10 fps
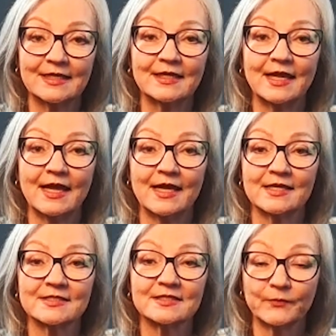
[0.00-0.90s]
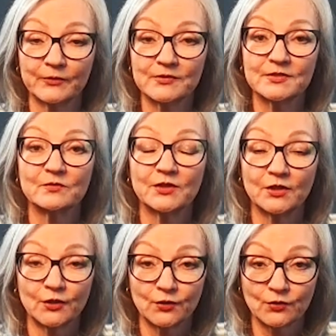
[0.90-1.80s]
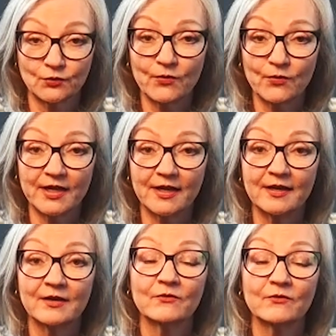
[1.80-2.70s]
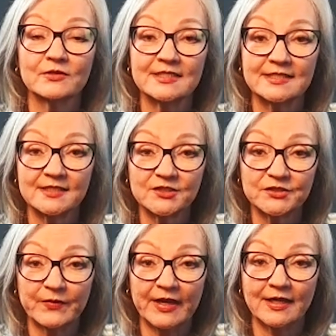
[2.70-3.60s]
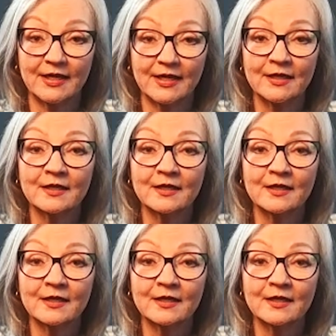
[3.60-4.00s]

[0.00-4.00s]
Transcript: as the person with authority for decision making,